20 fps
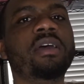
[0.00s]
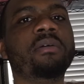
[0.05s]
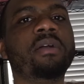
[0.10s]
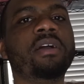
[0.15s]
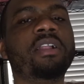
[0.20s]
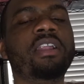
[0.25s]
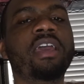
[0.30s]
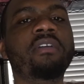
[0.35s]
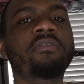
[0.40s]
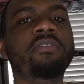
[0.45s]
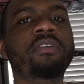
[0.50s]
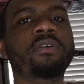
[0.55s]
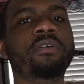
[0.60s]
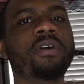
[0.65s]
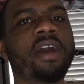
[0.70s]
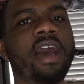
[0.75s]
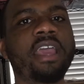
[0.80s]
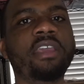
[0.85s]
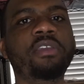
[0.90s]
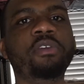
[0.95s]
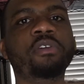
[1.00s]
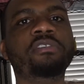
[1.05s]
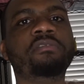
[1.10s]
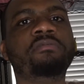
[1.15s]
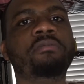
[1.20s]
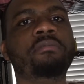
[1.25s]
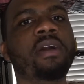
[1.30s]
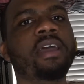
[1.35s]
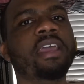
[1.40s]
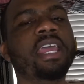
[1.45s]
Klaviyo I use
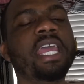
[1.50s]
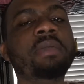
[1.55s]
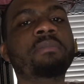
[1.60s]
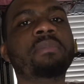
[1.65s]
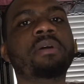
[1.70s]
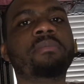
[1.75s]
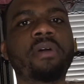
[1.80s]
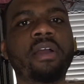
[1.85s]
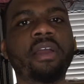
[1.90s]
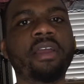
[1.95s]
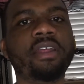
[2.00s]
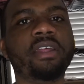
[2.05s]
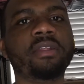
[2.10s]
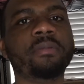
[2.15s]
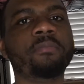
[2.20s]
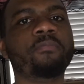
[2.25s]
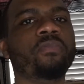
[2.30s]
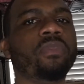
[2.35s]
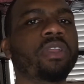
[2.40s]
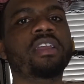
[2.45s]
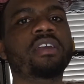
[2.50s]
for my email marketing.